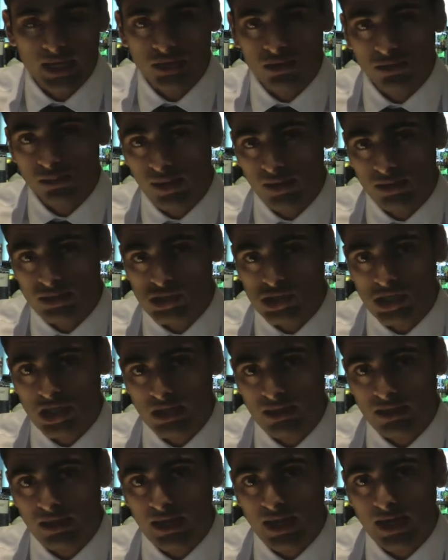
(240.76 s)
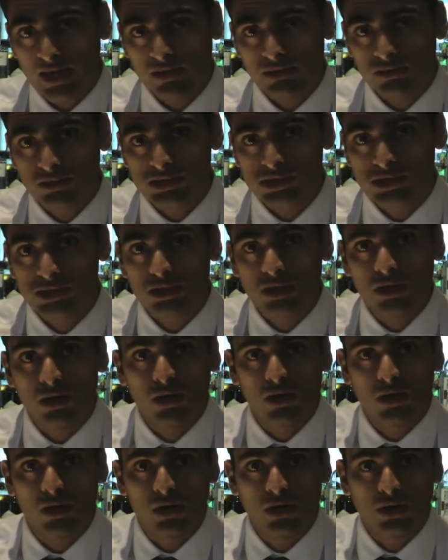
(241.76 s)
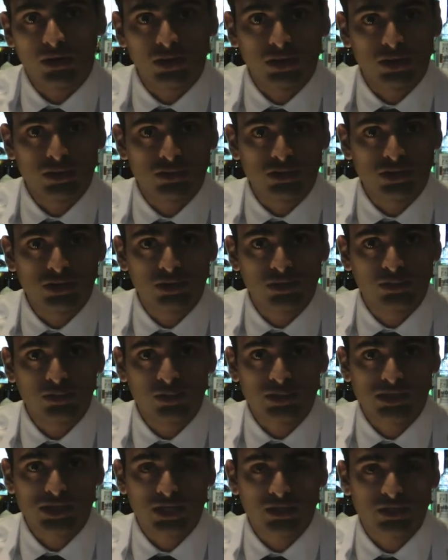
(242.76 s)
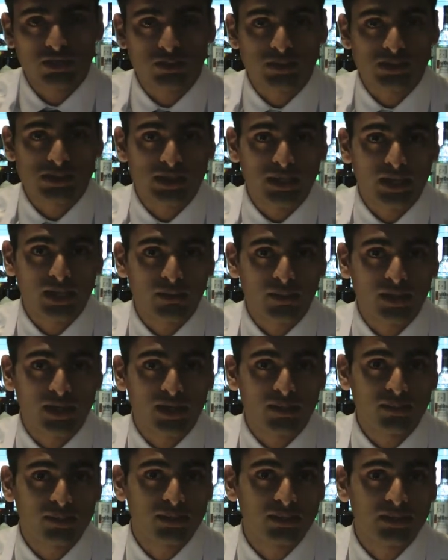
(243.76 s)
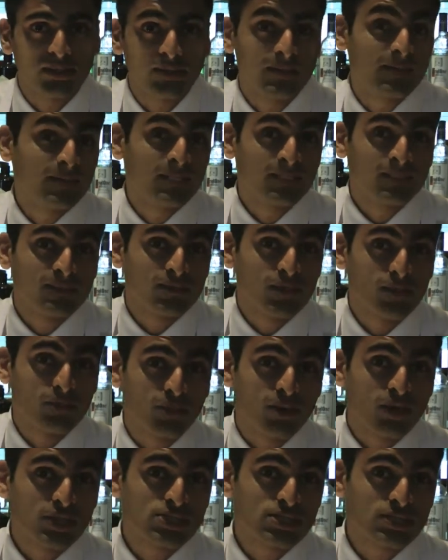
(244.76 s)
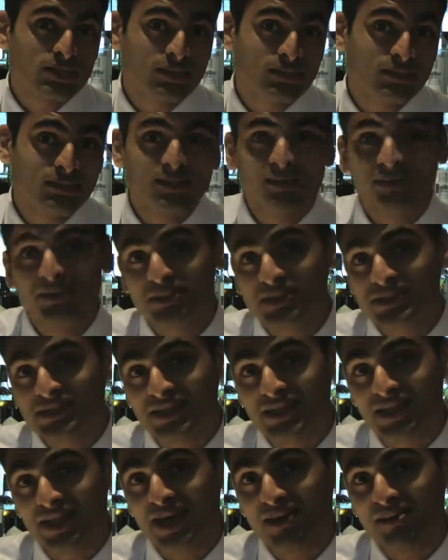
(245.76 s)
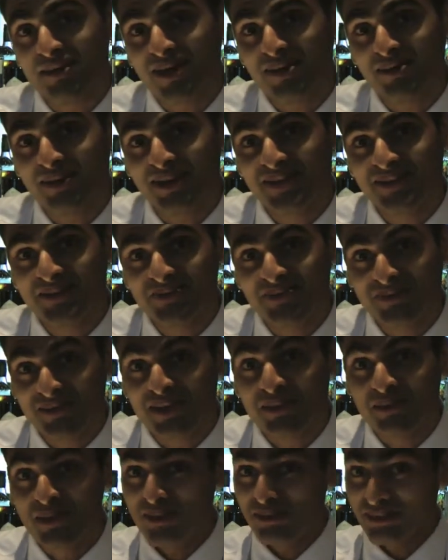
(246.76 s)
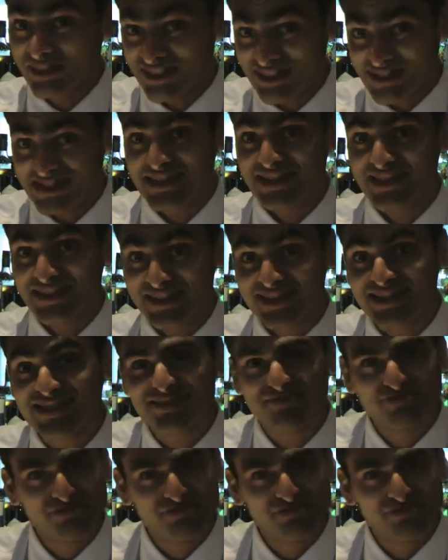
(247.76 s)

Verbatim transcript: You'll be able to check that out on YouTube. Childers, when's that coming up? No pressure. When's it going to come up? People are going to see this.